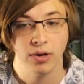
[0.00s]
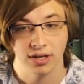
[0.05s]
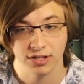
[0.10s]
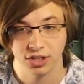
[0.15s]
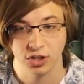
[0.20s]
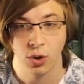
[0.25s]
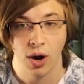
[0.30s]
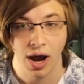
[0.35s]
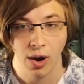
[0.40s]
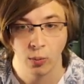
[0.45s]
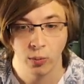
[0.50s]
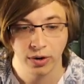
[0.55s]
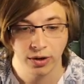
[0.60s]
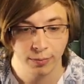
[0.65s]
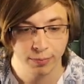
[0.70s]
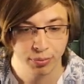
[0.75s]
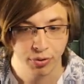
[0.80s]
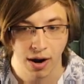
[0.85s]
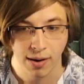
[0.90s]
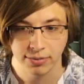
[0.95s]
so I will
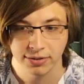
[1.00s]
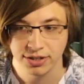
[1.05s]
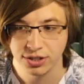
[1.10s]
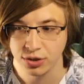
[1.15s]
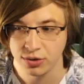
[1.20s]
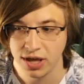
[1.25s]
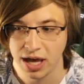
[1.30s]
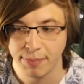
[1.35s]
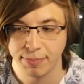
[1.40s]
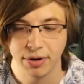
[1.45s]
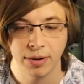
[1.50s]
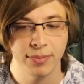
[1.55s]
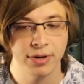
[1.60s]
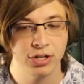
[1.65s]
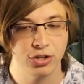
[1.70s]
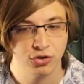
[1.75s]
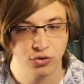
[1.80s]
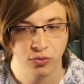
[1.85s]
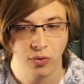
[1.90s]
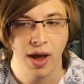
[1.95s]
probably do that, but I'm going
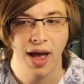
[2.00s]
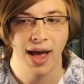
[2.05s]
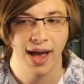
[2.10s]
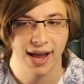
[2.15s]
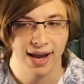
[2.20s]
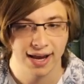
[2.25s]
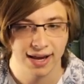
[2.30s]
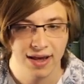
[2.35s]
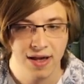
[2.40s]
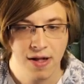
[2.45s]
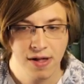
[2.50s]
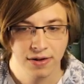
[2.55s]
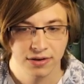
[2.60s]
to try